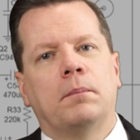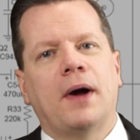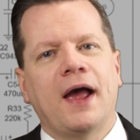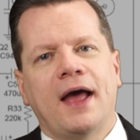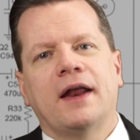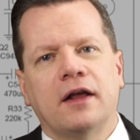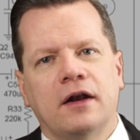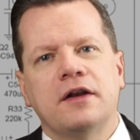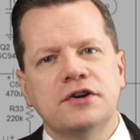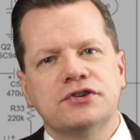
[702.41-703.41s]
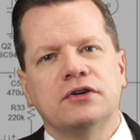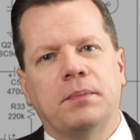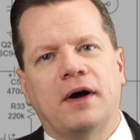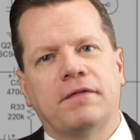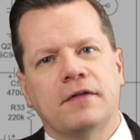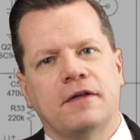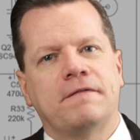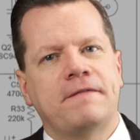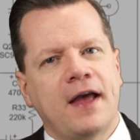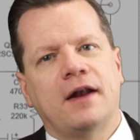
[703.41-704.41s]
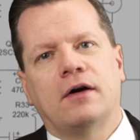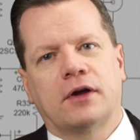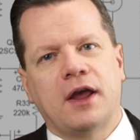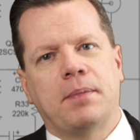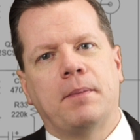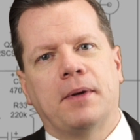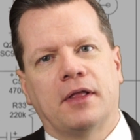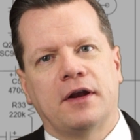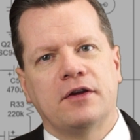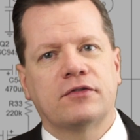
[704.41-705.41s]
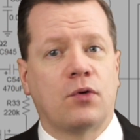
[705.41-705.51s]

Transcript: By adding an additional buffer, the fan-out capabilities,